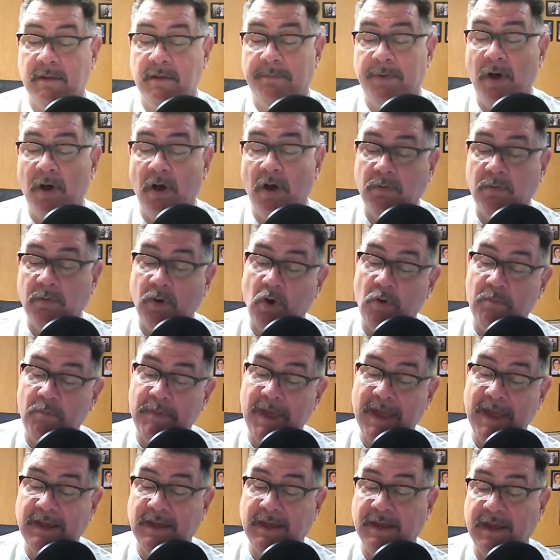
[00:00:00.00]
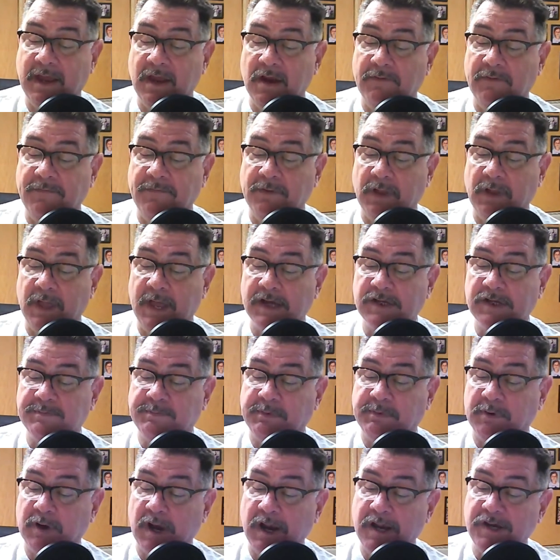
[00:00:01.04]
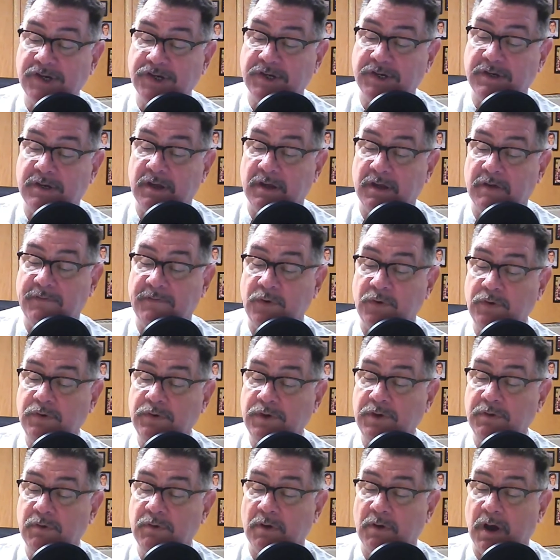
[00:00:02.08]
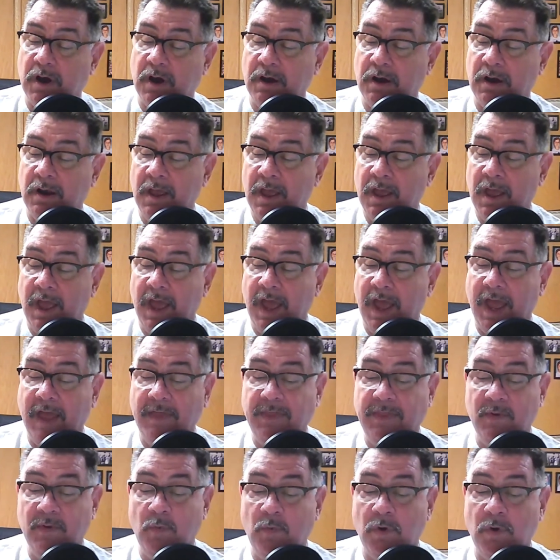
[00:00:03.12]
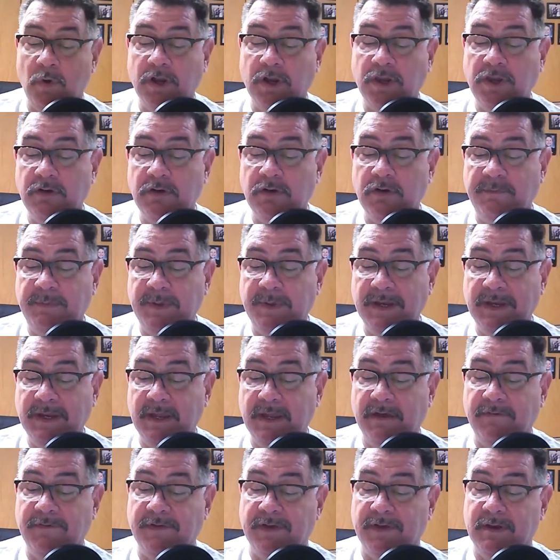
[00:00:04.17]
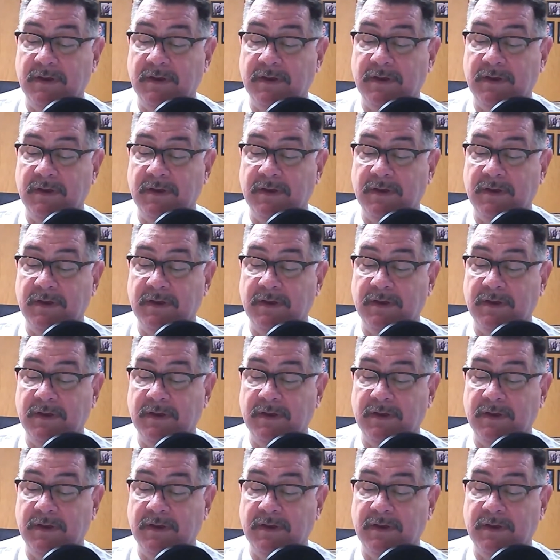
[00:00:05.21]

Paul wrote, make a careful exploration of who you are and the work you have been given,